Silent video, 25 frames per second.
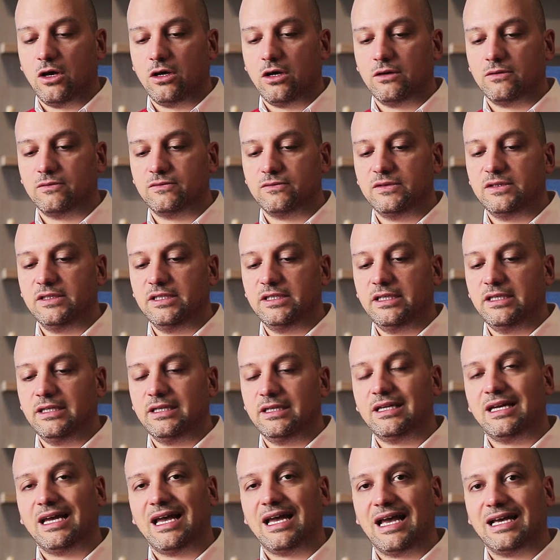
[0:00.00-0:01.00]
of
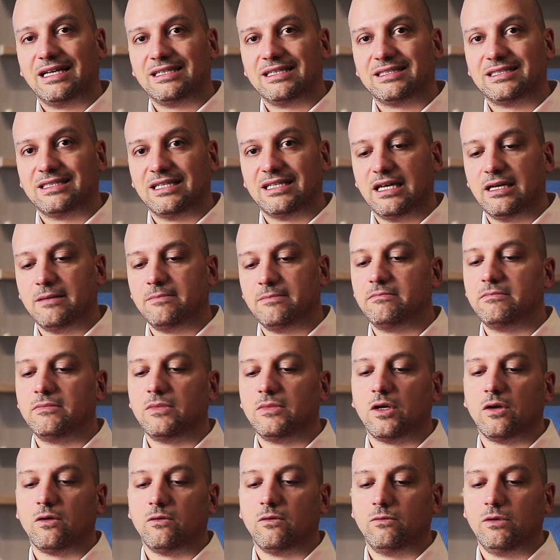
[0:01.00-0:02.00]
the SM,
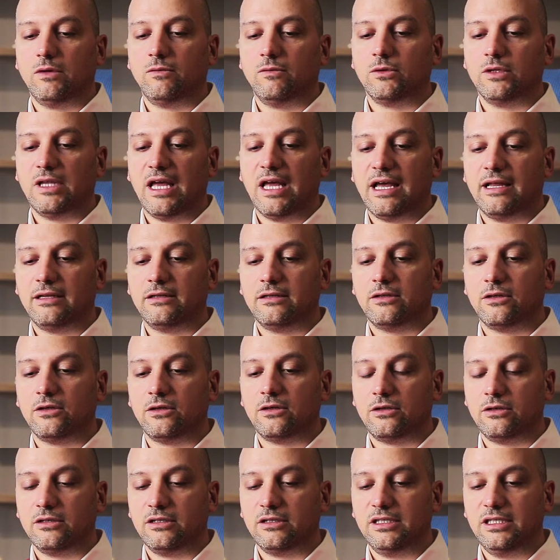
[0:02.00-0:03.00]
we would
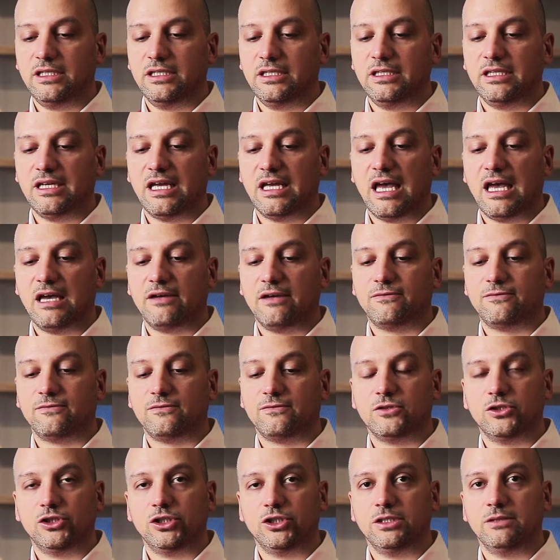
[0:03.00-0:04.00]
enter the
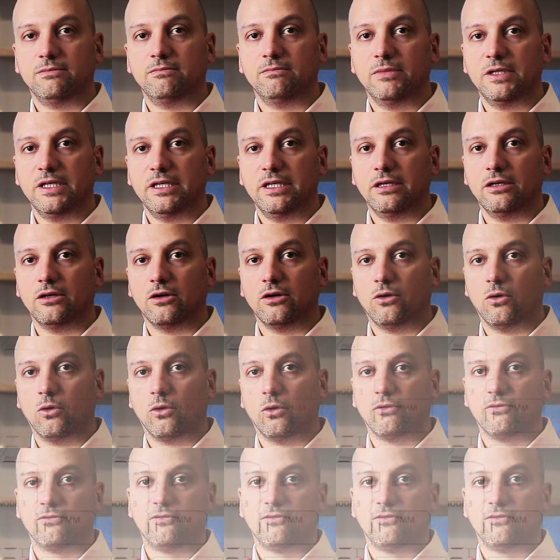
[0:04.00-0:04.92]
FGB, or